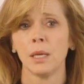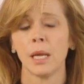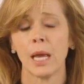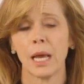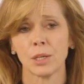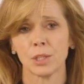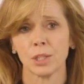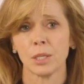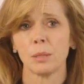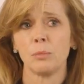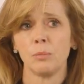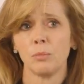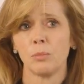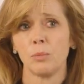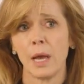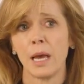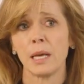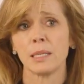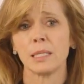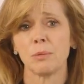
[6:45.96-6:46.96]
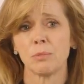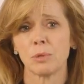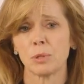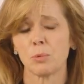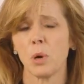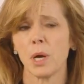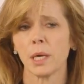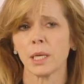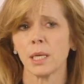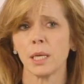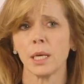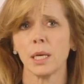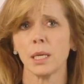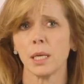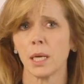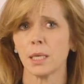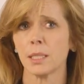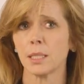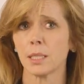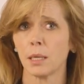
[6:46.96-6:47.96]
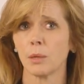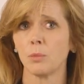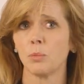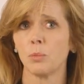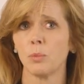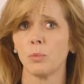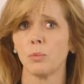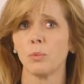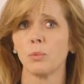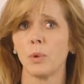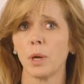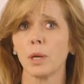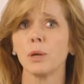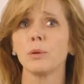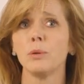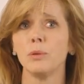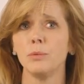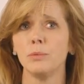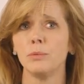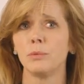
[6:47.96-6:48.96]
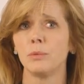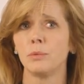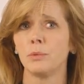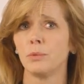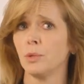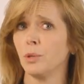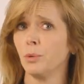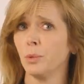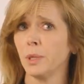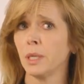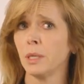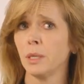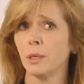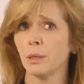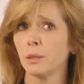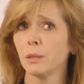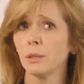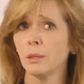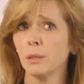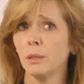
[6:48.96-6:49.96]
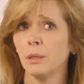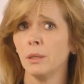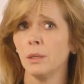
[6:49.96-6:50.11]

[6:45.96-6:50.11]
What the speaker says: Actually, as he was walking in, I said, what are you doing here?